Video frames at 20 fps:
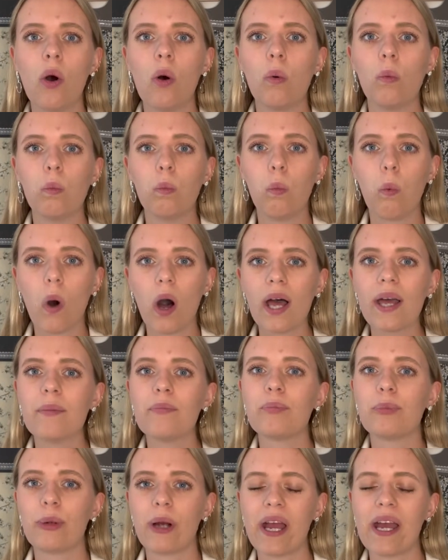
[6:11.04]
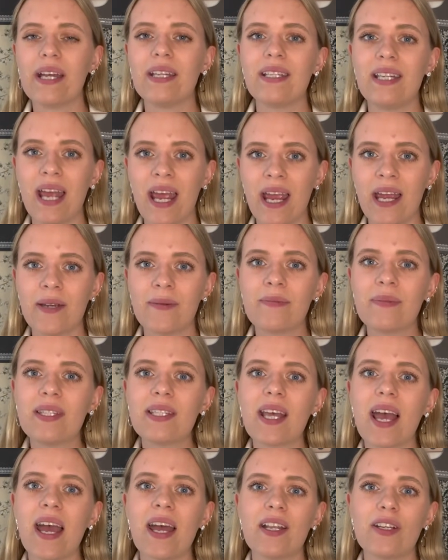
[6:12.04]
what brand names
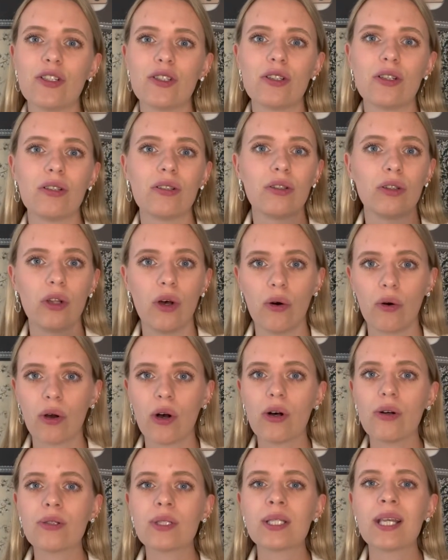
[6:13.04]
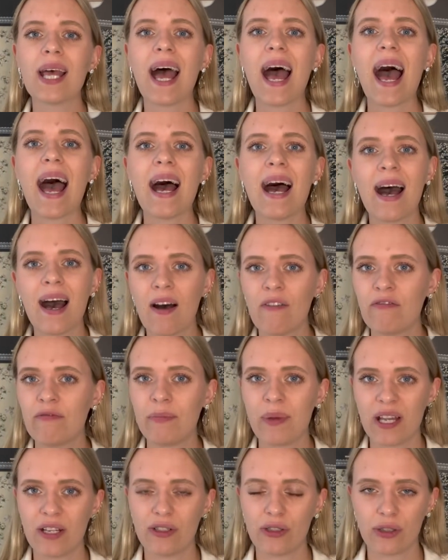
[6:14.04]
and logos have
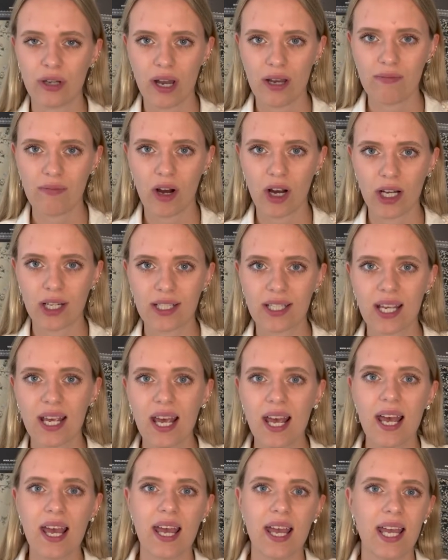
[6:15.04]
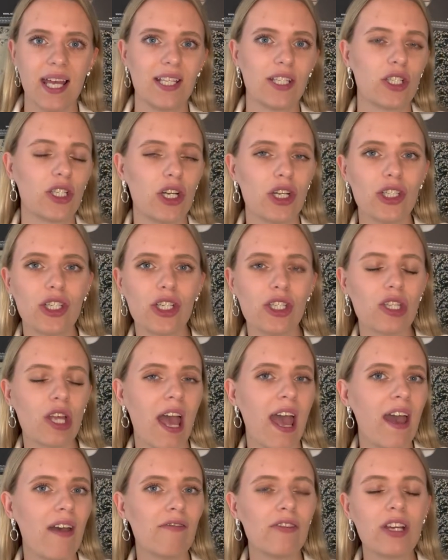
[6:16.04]
been trademarked. It searches
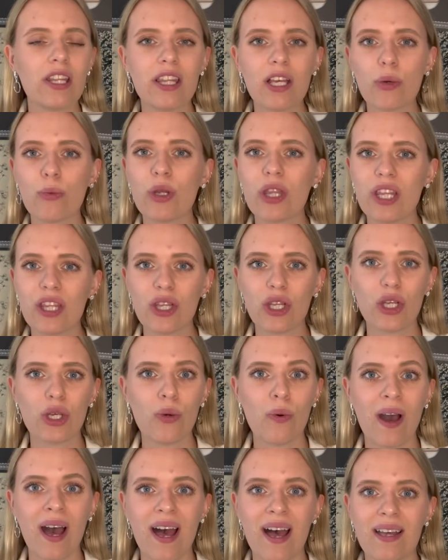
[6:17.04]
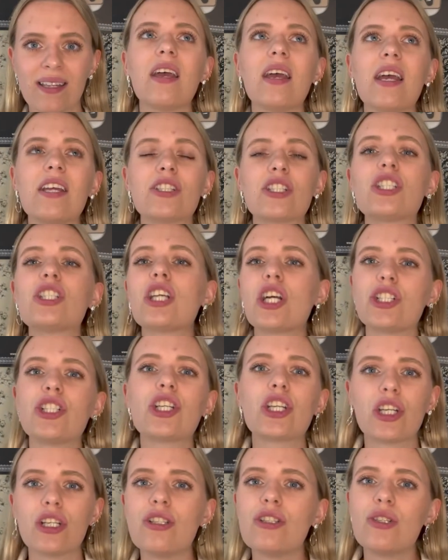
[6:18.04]
everything within the US. It's such a
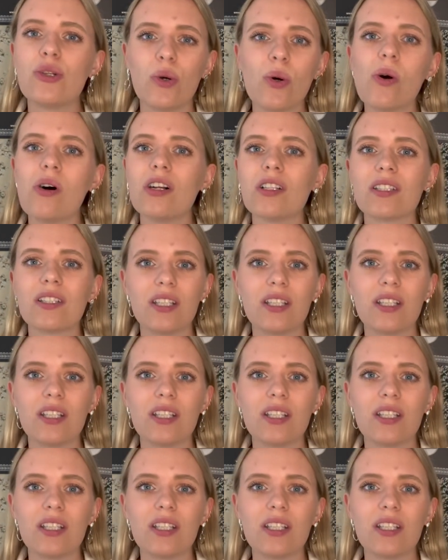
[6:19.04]
good tool to